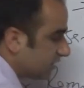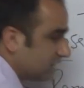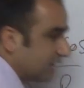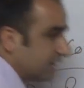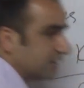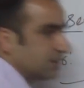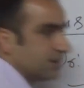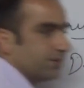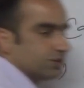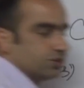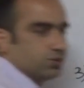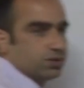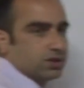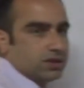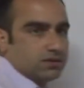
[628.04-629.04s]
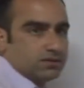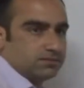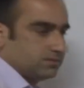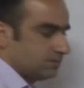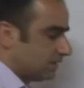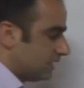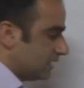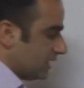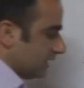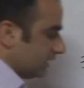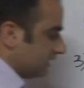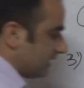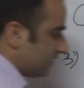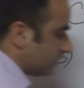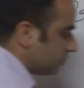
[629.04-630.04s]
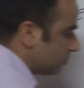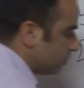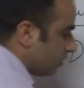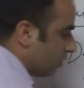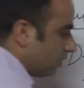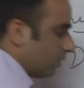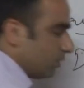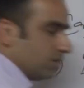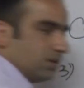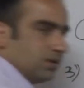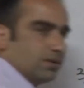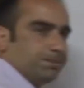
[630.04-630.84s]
the death of Ashoka. There was no